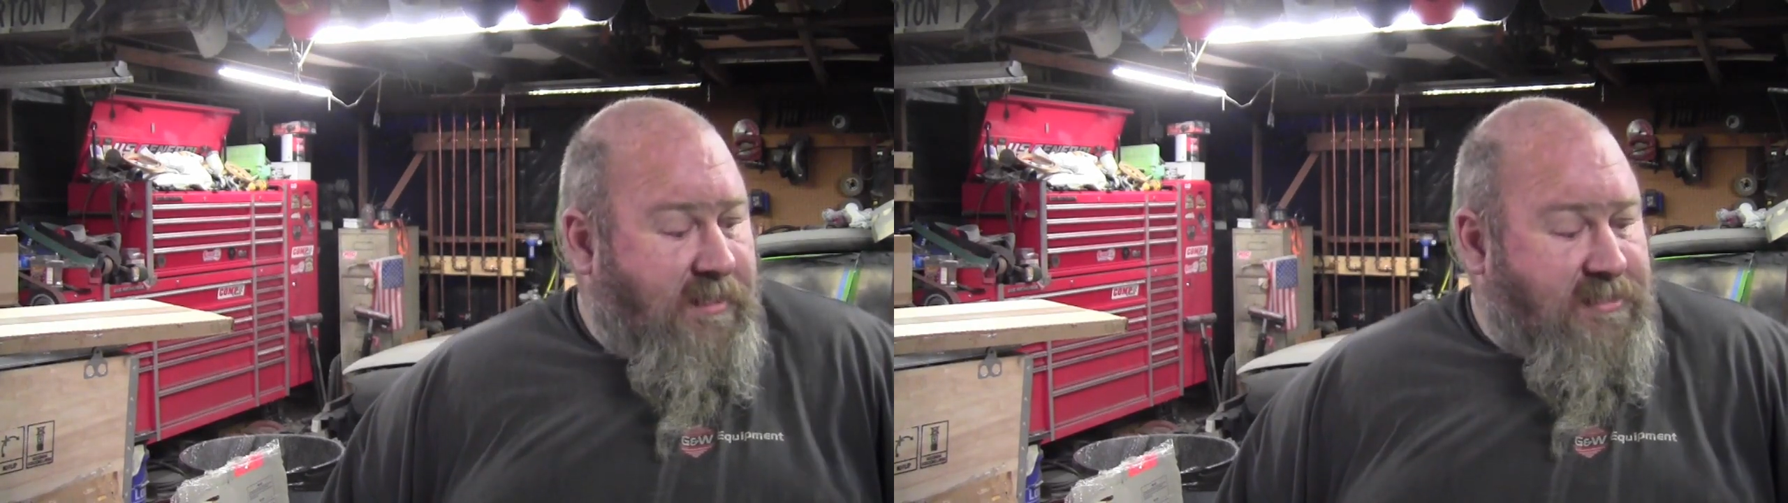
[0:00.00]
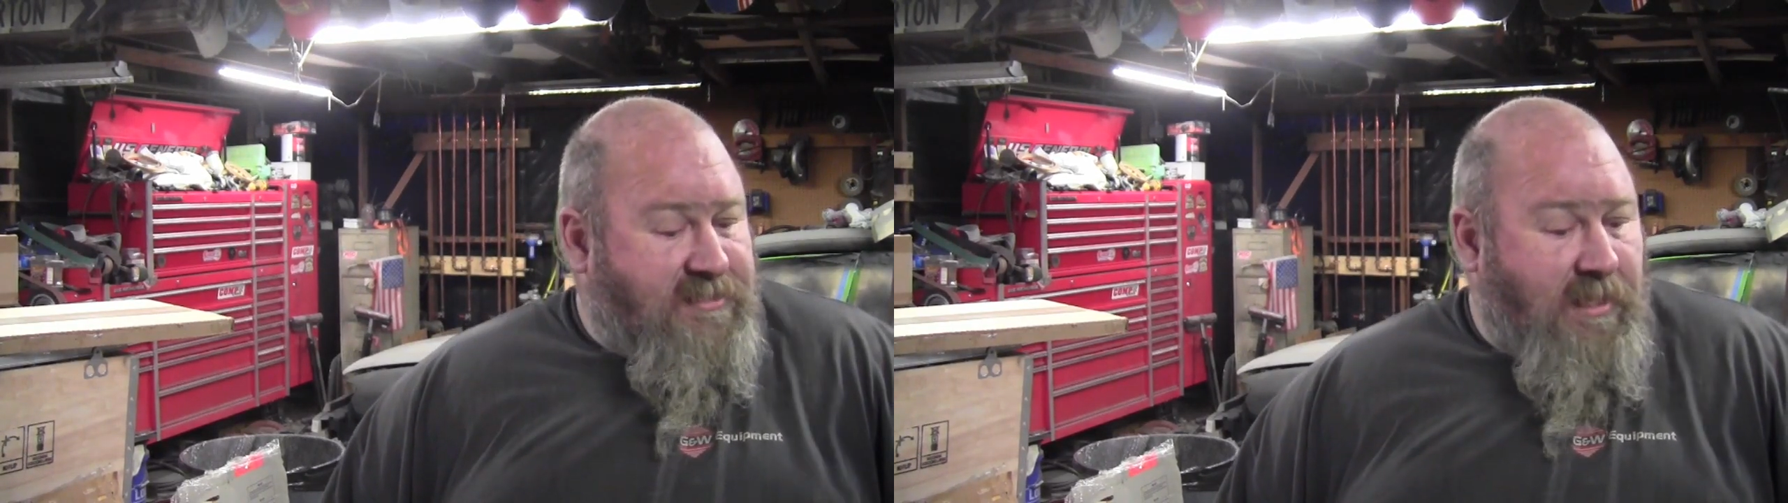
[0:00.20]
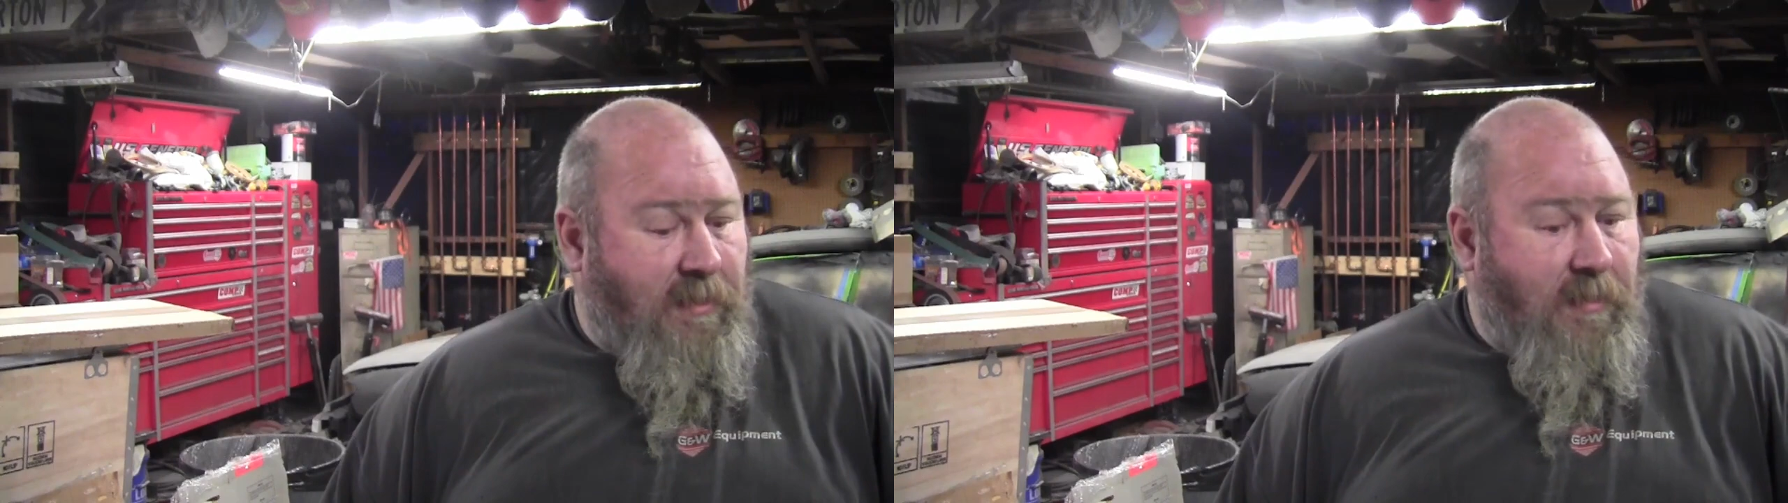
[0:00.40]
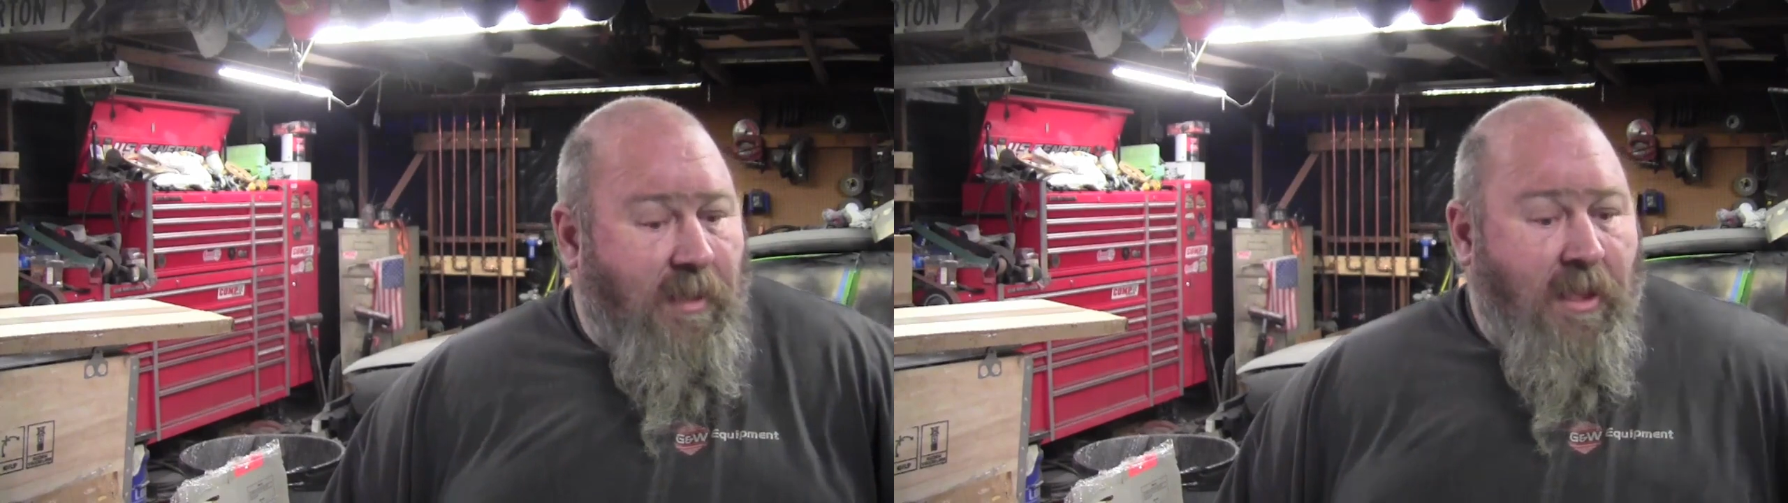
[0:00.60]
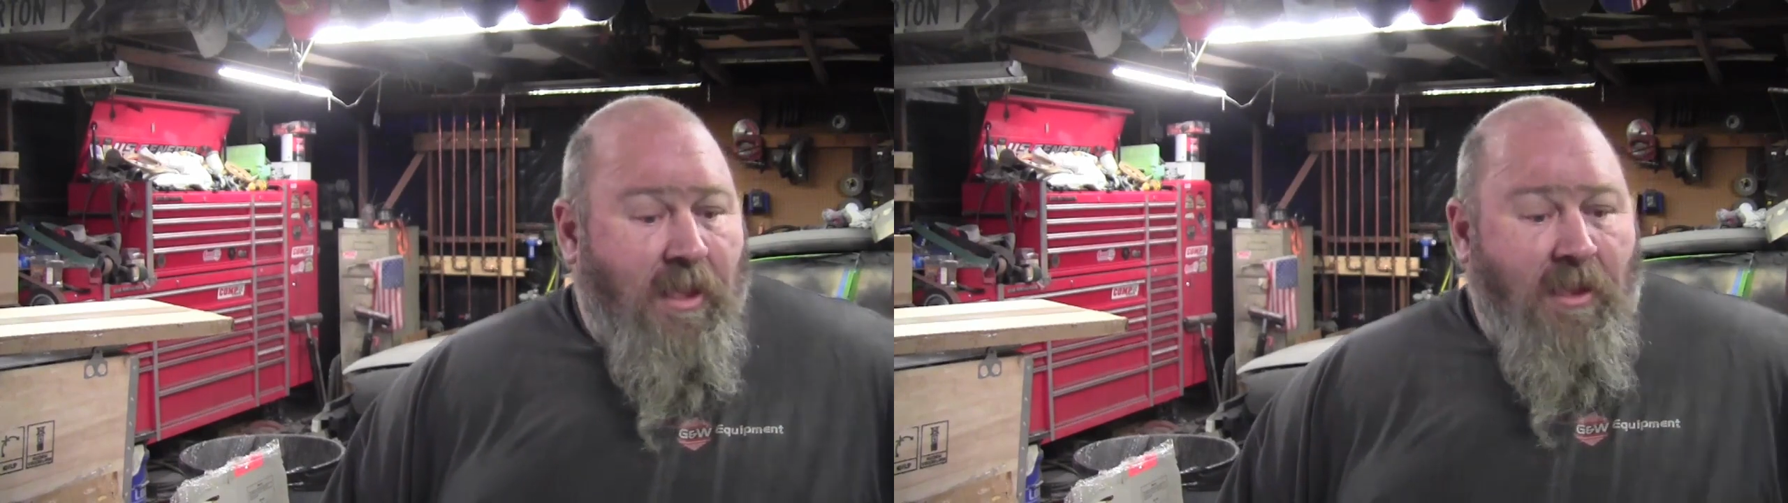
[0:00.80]
So
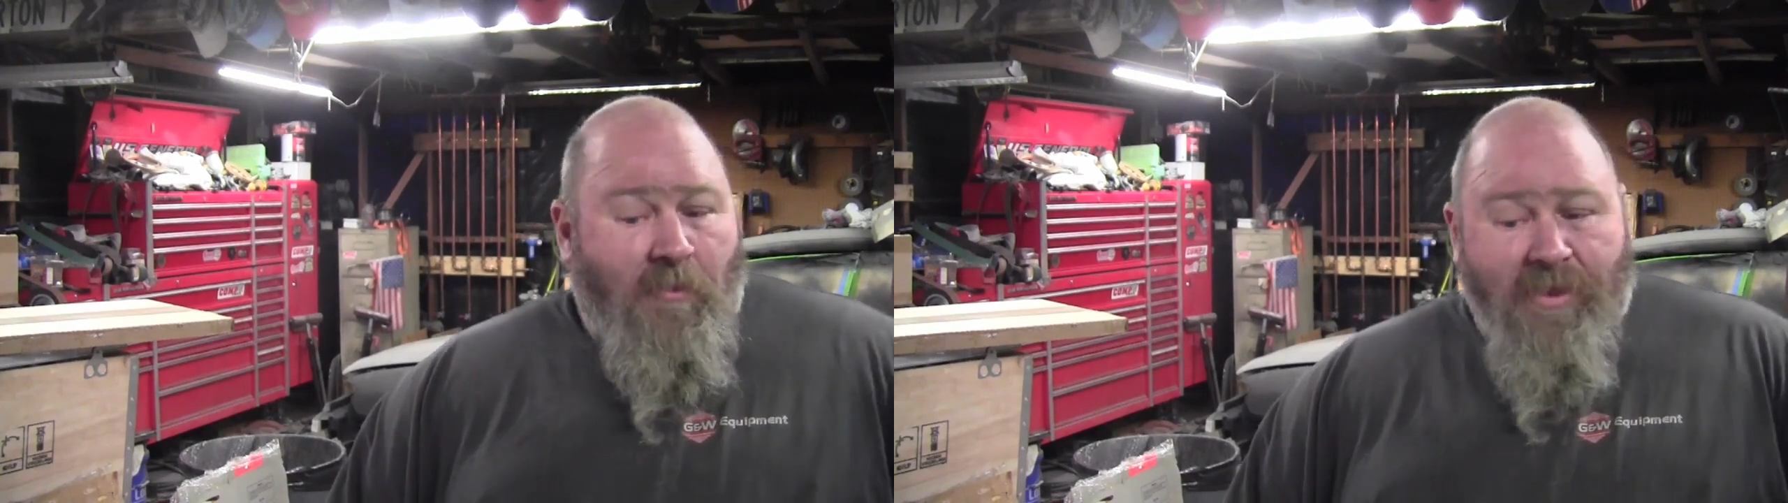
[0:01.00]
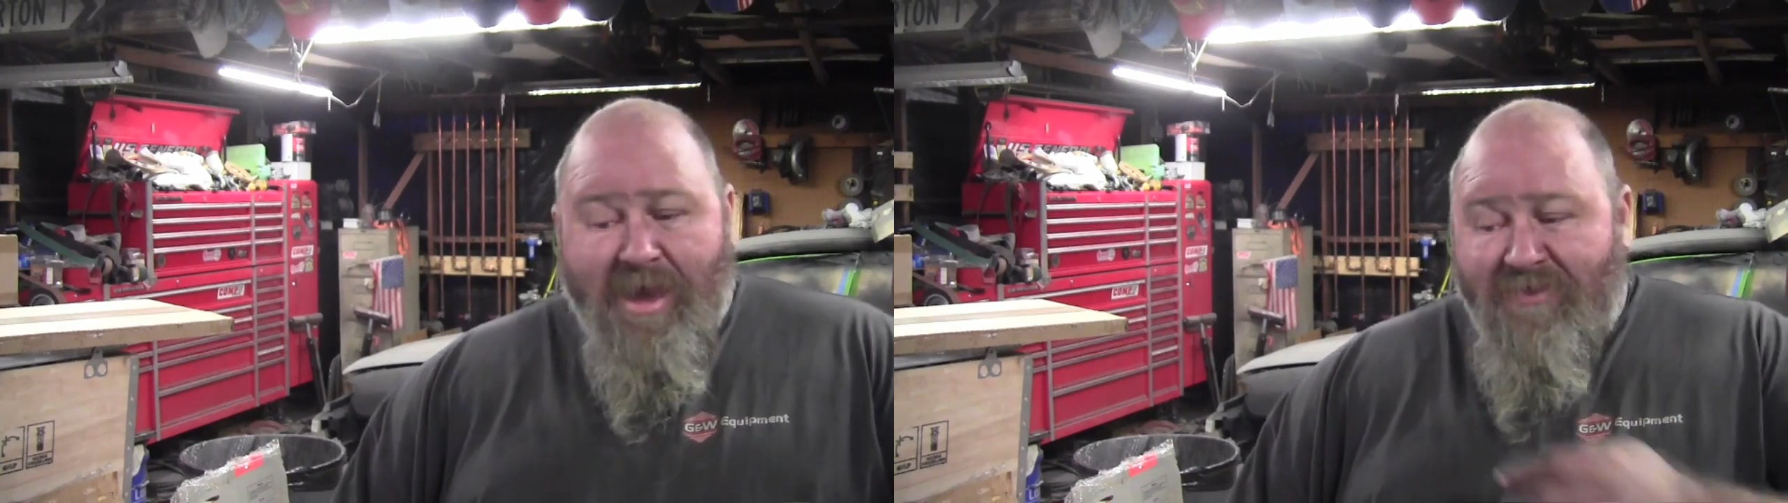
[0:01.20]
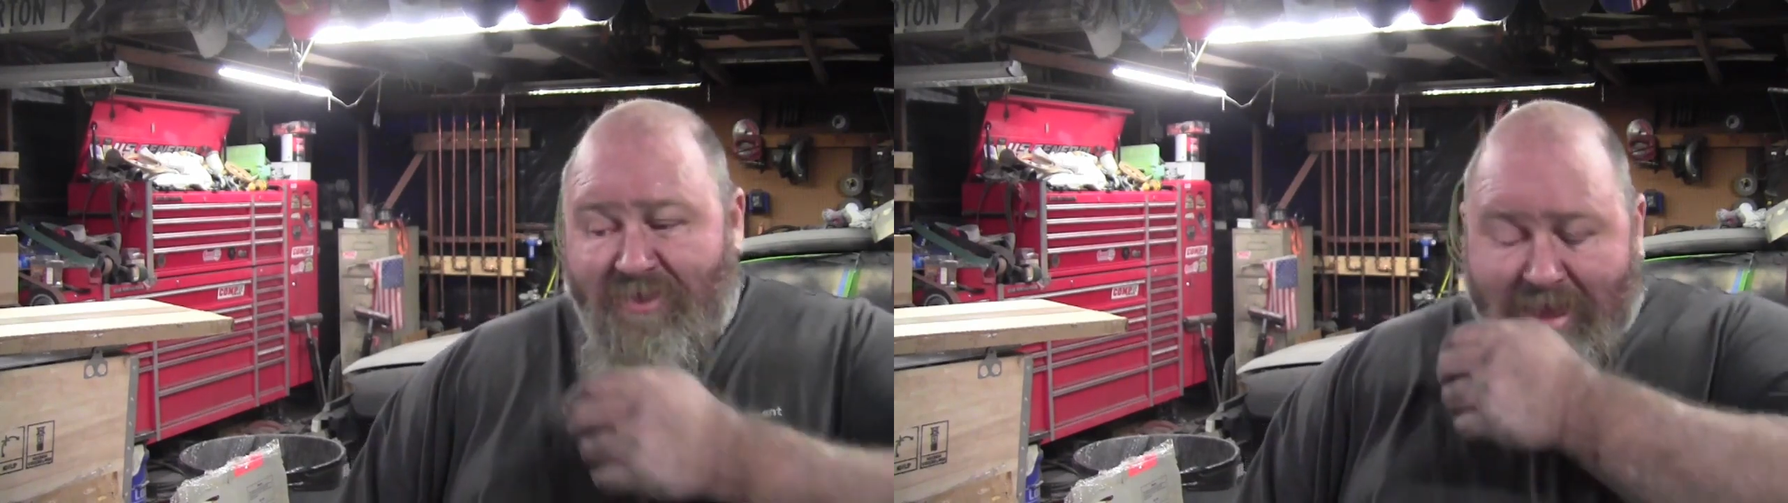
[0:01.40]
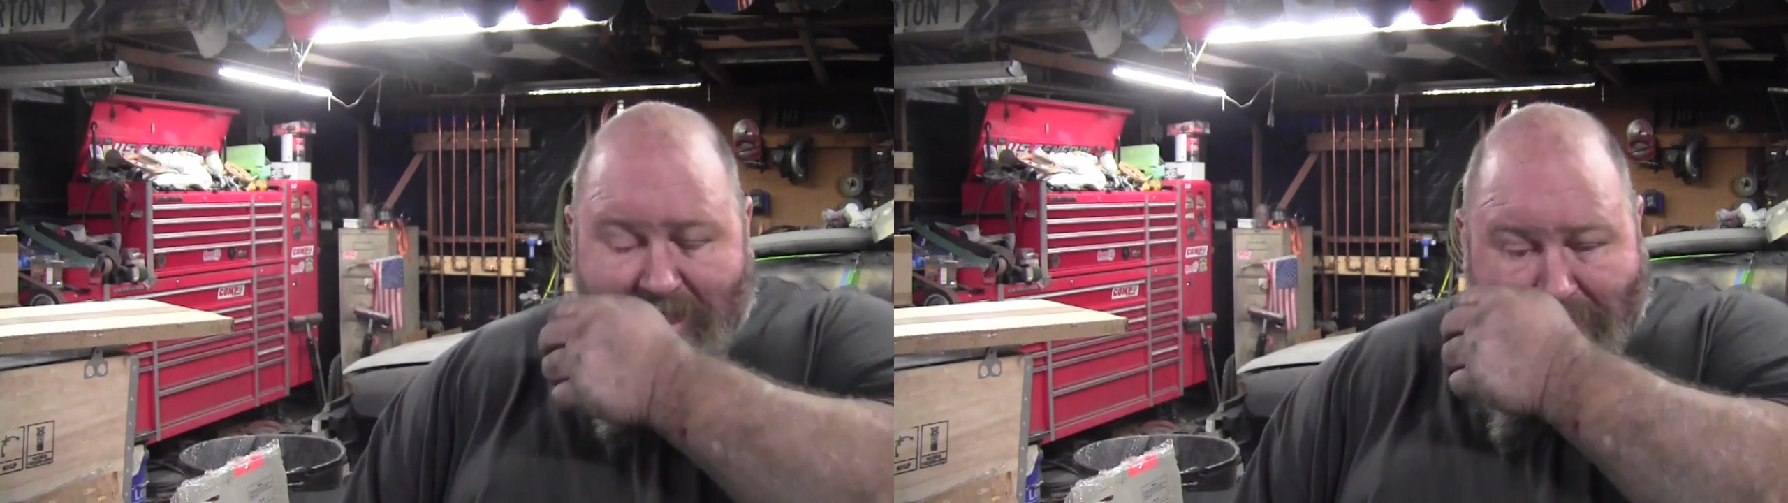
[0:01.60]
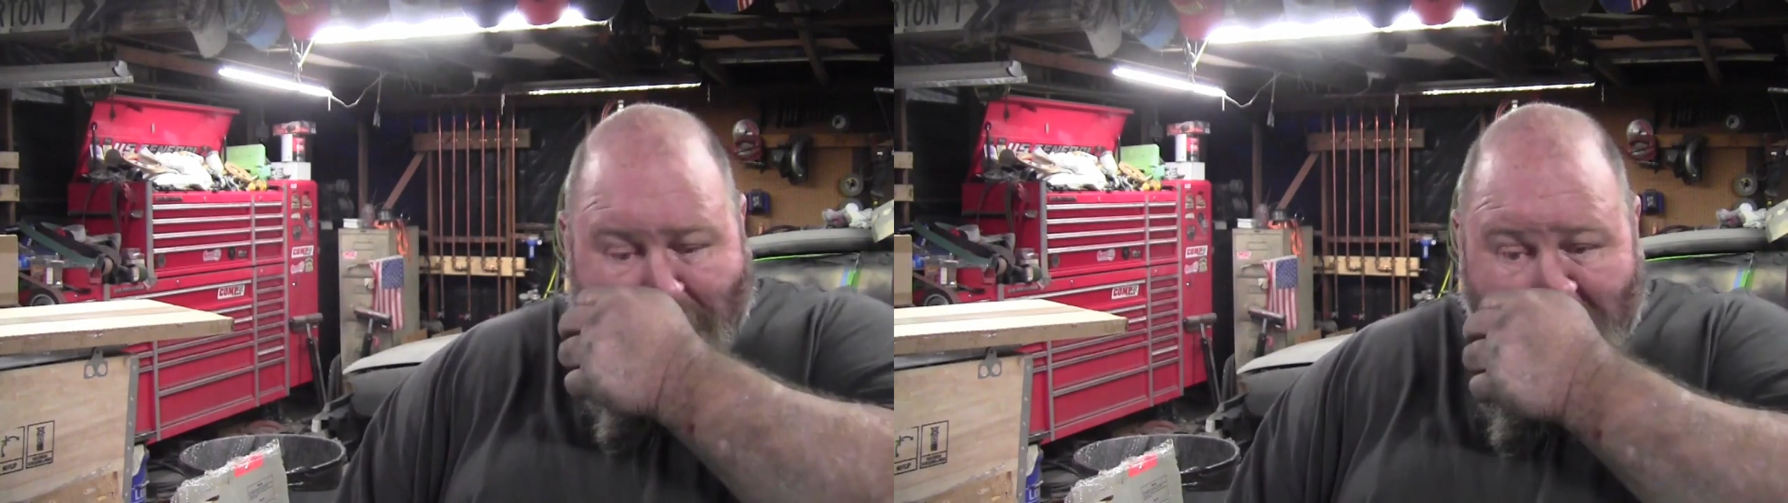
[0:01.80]
we got
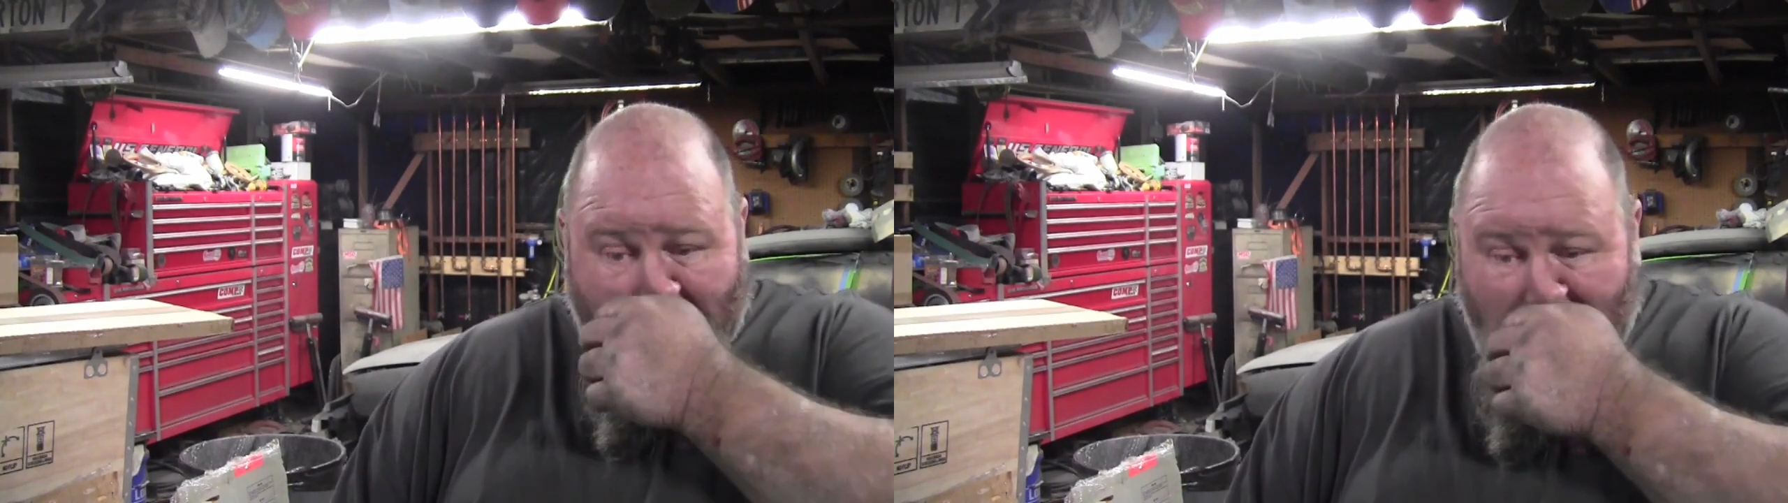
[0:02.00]
that.